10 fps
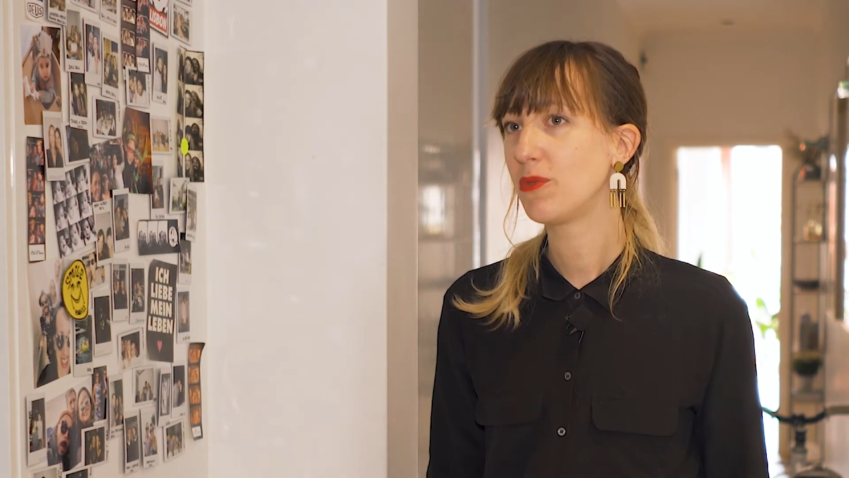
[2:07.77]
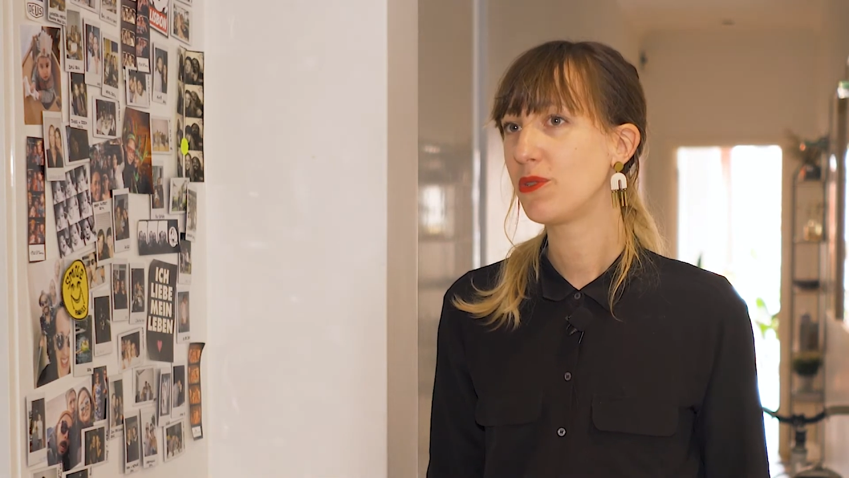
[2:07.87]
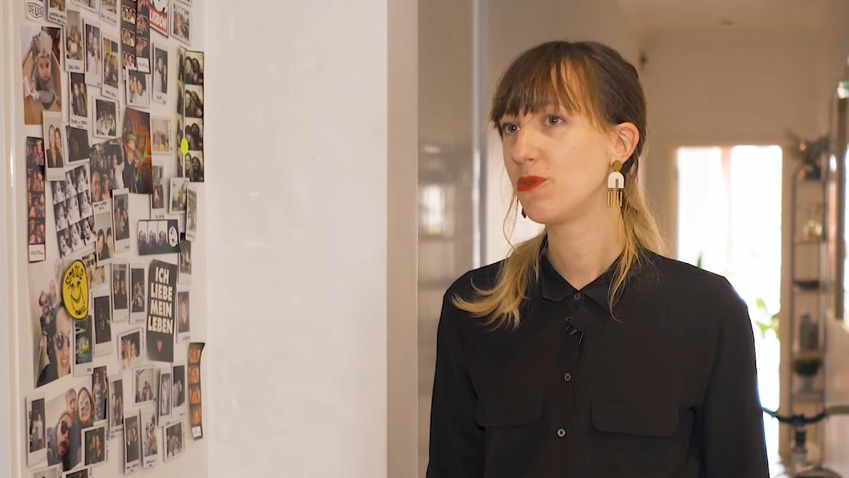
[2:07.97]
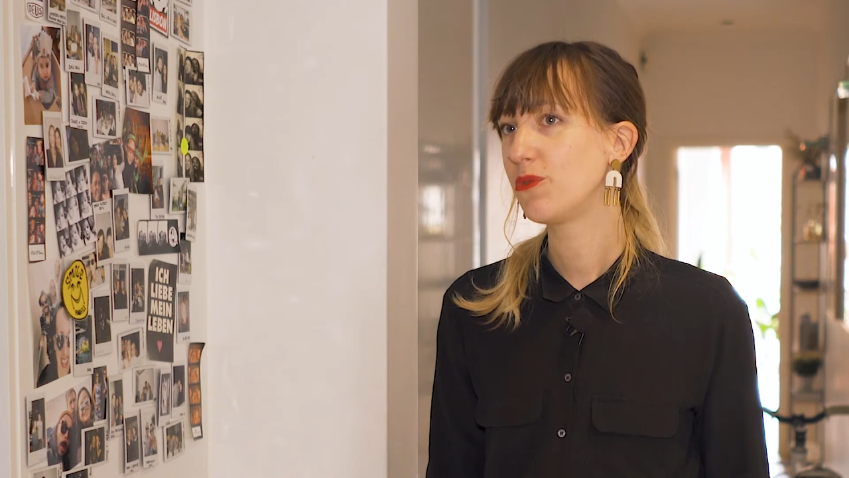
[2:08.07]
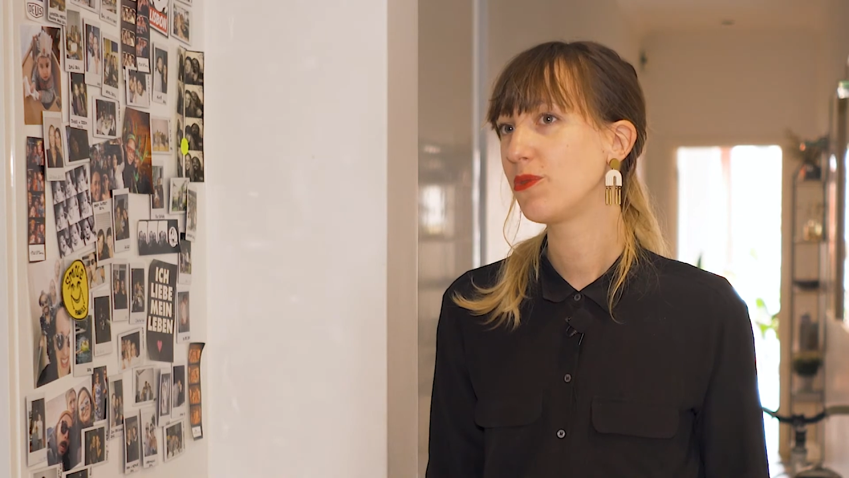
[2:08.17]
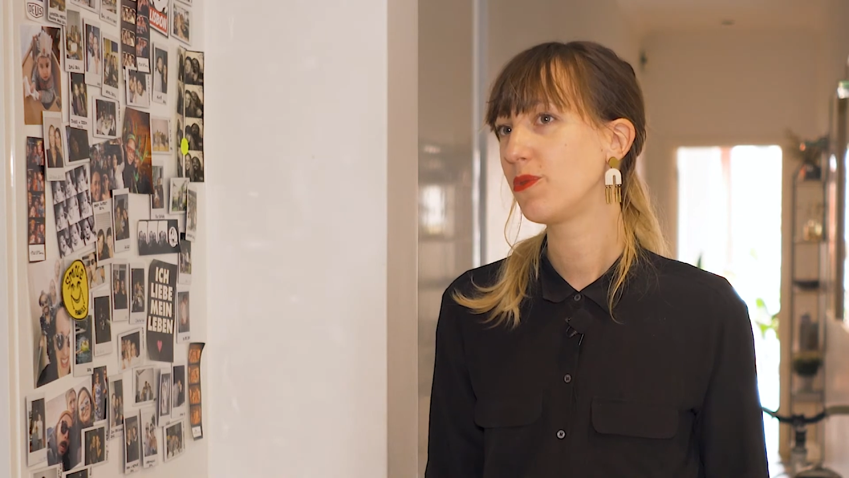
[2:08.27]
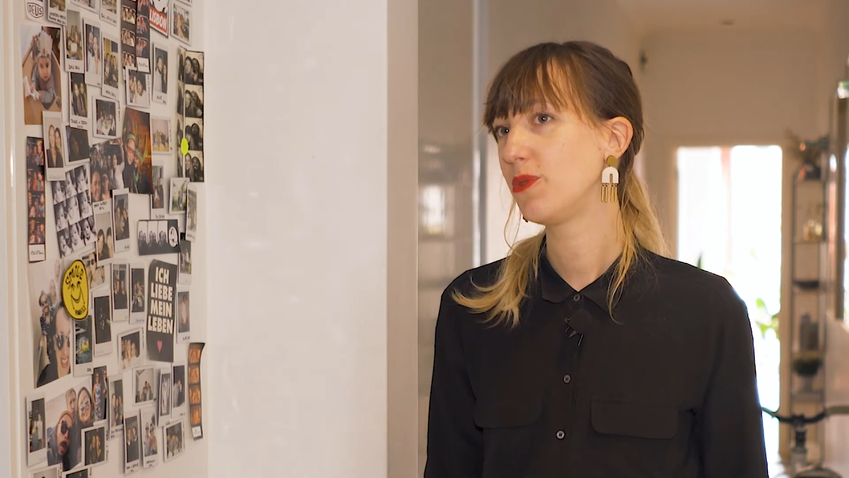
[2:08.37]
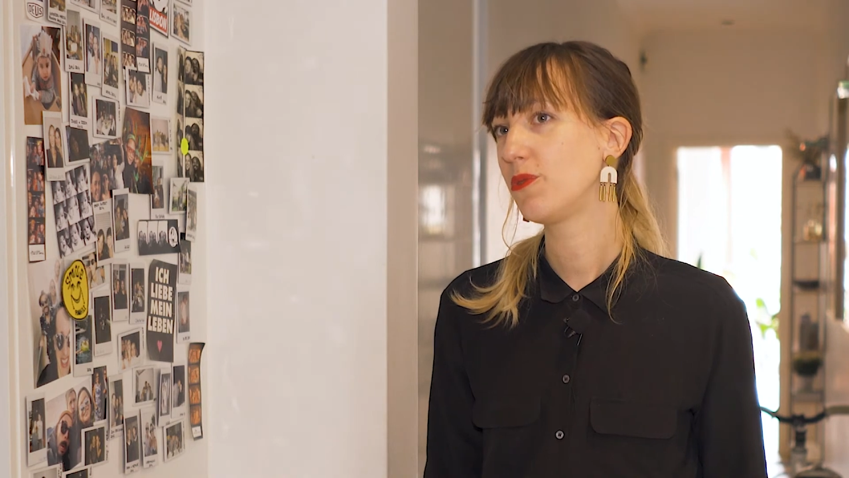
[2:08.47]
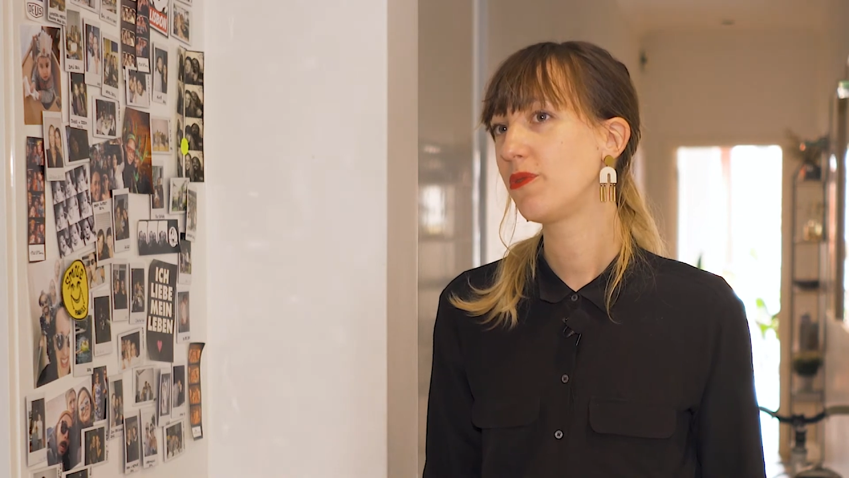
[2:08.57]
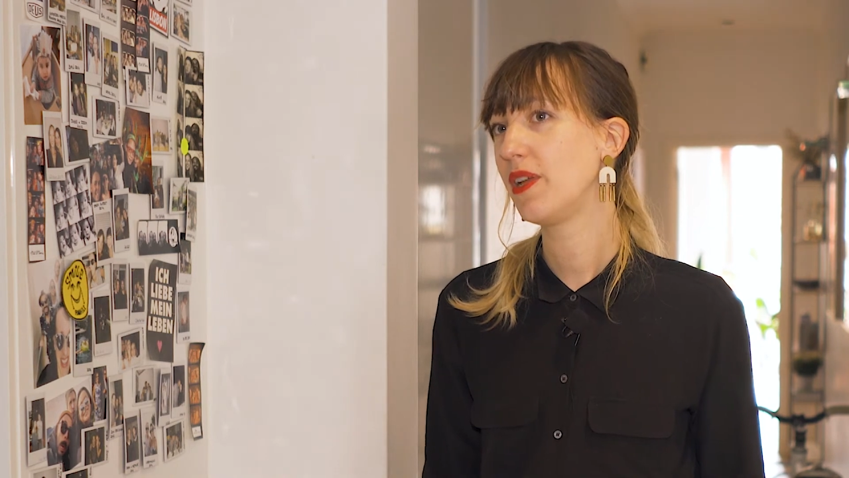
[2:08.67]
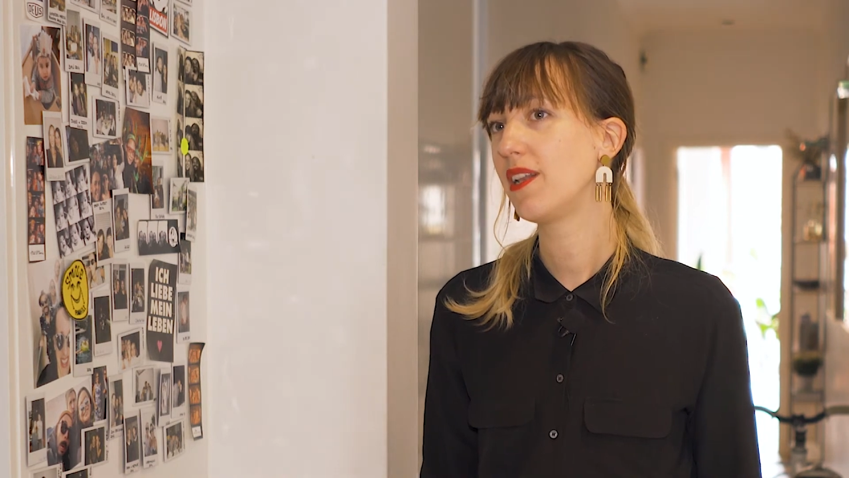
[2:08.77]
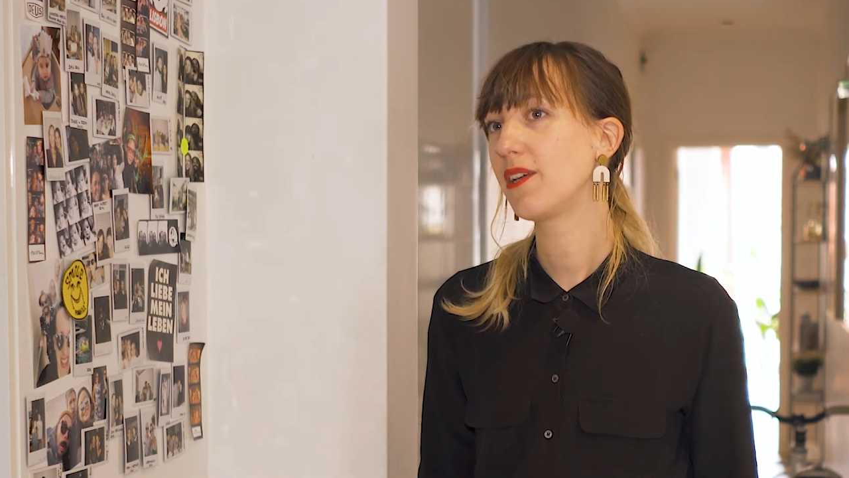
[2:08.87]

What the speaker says: but you feel